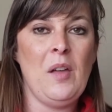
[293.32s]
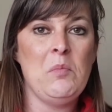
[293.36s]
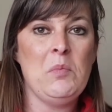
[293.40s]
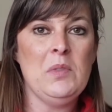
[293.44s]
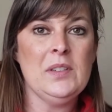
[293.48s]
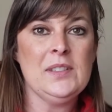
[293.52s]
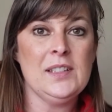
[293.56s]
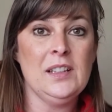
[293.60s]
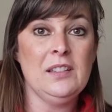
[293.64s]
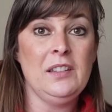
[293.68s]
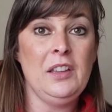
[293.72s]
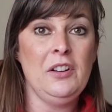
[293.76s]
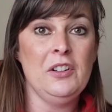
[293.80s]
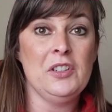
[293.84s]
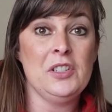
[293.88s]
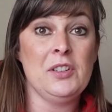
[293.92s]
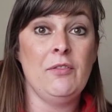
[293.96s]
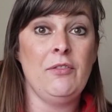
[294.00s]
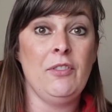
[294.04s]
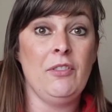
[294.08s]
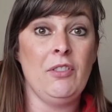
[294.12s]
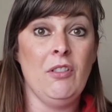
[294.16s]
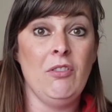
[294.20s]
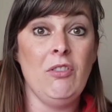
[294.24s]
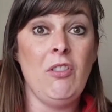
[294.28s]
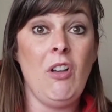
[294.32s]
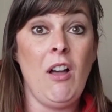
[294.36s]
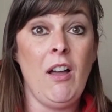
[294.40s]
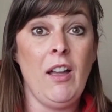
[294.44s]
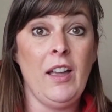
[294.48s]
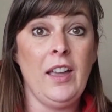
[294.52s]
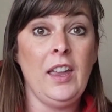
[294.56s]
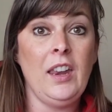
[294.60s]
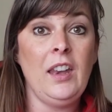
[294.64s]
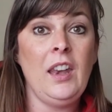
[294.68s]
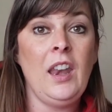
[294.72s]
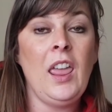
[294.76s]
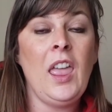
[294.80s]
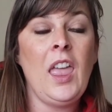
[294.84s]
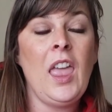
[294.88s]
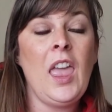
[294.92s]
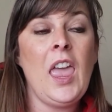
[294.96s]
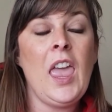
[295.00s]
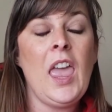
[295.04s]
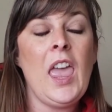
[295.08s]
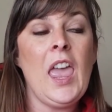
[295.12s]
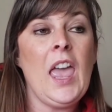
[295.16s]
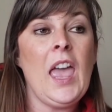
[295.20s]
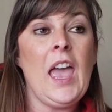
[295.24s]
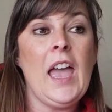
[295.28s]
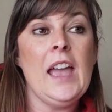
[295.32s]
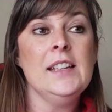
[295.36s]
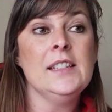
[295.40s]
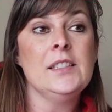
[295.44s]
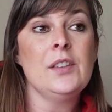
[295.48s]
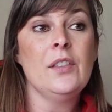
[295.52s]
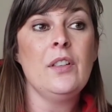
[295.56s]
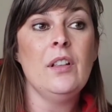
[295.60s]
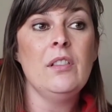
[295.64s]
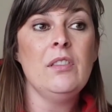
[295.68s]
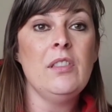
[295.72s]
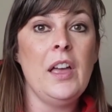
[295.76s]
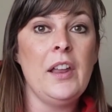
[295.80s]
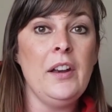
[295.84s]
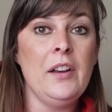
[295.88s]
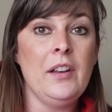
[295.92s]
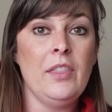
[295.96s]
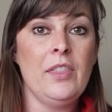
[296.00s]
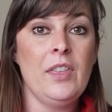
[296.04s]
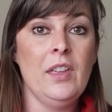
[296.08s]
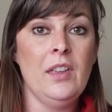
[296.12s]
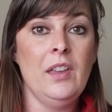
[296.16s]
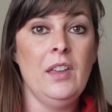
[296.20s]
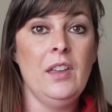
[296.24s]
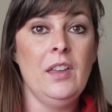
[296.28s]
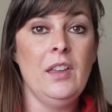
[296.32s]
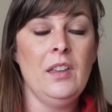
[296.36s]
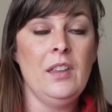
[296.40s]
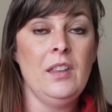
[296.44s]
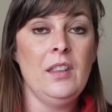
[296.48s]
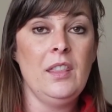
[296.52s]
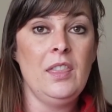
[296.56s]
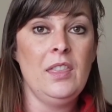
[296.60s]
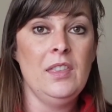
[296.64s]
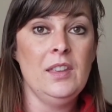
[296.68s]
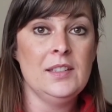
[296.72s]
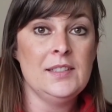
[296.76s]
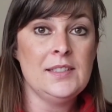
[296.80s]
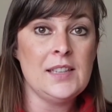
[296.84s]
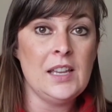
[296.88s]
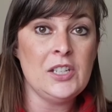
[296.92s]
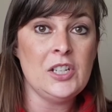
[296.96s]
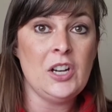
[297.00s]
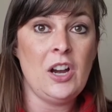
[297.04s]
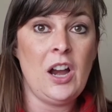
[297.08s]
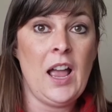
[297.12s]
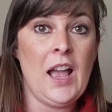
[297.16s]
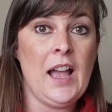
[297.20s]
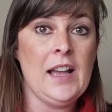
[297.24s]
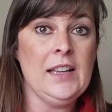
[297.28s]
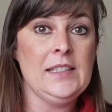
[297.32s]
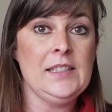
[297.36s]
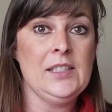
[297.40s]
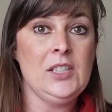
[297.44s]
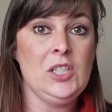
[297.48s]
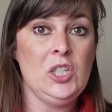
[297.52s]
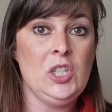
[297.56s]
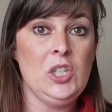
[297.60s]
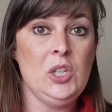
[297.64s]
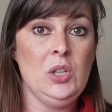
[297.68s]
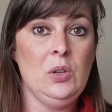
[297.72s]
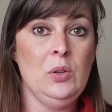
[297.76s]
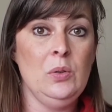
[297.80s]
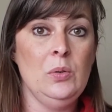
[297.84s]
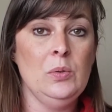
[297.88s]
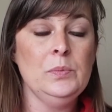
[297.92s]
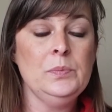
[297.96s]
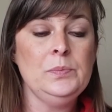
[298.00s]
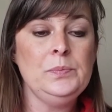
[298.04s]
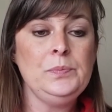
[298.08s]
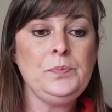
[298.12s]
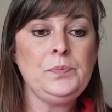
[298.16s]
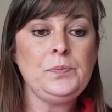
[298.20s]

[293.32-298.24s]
is the leadership for the line. And so the center has to